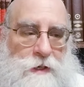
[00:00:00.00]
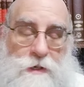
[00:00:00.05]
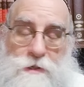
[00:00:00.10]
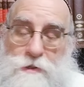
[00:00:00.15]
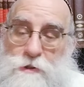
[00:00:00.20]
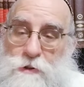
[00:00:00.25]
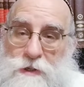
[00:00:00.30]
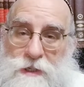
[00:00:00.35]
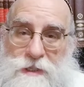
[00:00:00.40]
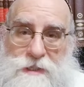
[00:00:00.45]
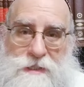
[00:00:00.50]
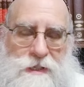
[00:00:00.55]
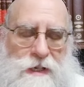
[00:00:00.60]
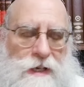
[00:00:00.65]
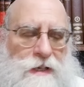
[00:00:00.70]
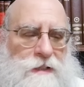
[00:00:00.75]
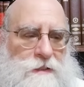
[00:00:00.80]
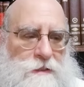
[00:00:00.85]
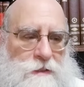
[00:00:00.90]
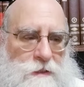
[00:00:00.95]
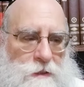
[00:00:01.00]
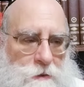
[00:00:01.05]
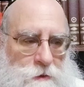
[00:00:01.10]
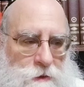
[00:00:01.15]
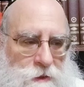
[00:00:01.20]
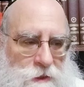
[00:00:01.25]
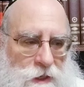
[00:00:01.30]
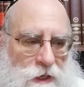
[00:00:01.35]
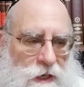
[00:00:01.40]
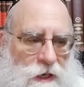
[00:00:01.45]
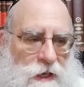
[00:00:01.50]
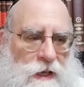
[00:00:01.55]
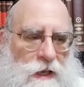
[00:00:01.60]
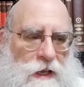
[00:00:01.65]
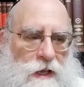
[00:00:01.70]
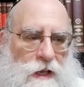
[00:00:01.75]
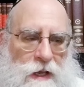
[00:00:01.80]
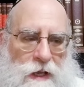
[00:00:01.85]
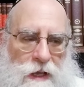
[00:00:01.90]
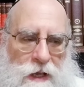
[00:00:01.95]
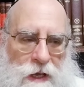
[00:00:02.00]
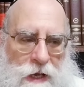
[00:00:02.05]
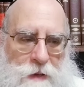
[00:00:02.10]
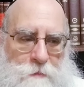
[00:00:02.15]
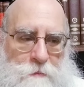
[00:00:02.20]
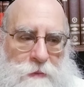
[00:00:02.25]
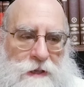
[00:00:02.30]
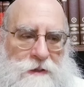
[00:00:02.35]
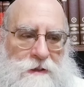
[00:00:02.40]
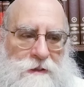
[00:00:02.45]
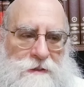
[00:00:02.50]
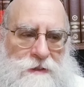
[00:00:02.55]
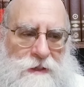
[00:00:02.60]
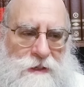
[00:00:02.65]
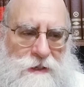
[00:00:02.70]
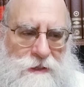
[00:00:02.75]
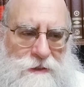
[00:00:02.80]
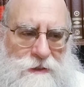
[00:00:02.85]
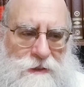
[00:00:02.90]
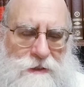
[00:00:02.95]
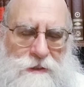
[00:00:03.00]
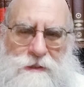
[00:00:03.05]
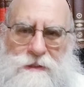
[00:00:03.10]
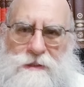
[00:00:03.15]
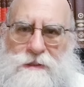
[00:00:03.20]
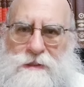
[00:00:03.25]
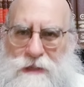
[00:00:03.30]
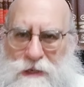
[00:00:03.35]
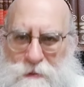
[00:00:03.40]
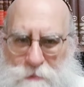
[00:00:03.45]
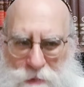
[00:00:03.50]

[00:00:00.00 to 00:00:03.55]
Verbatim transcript: so he said, I meditated in